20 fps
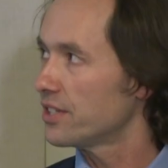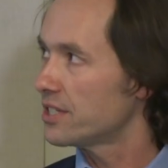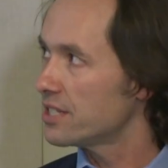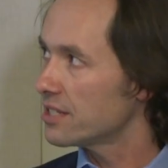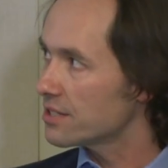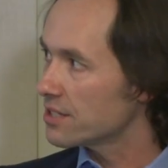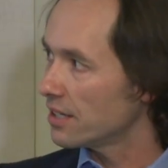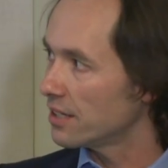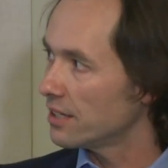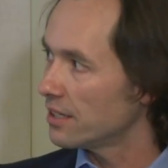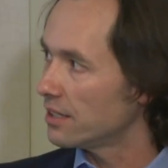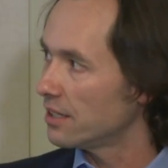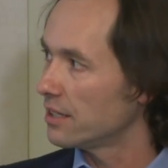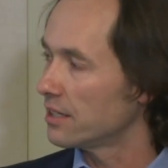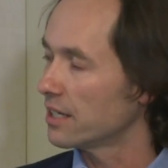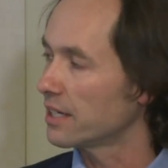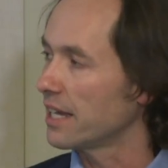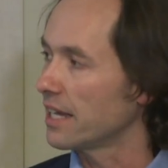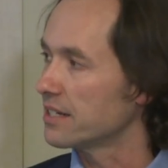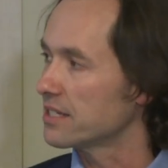this is,
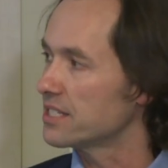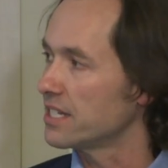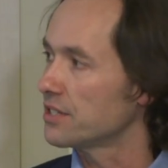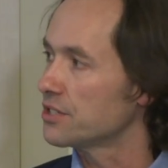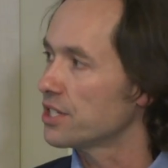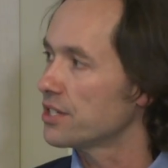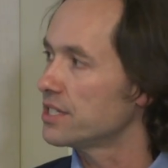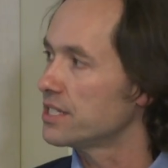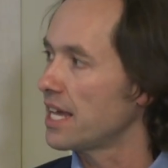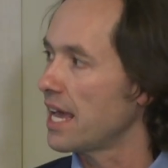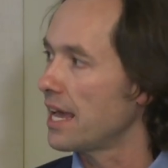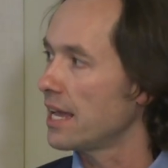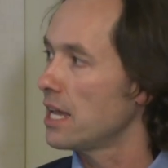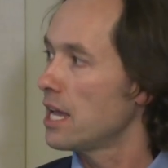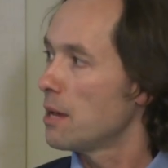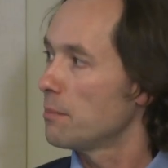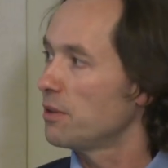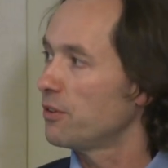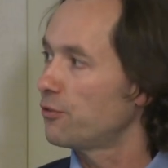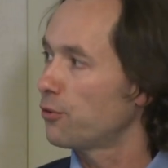again, a sense of the
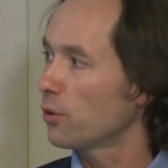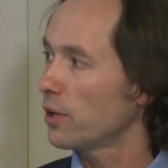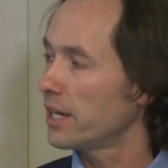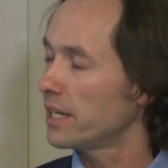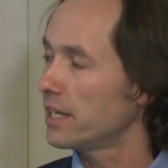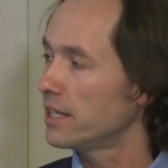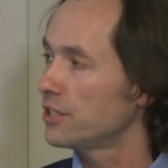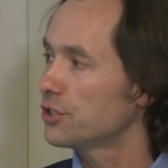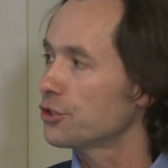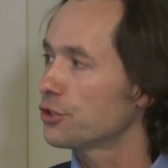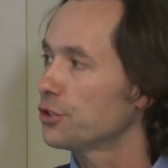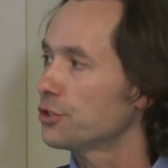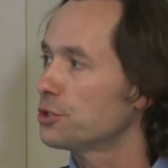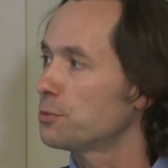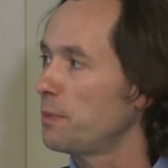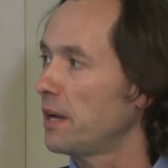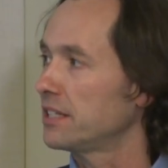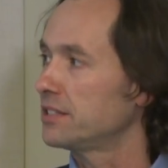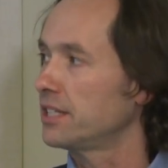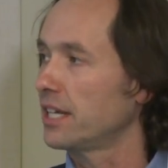day. Before I
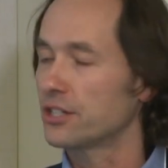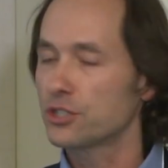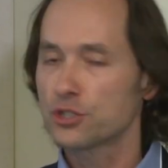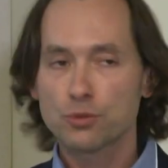introduce Betsy, I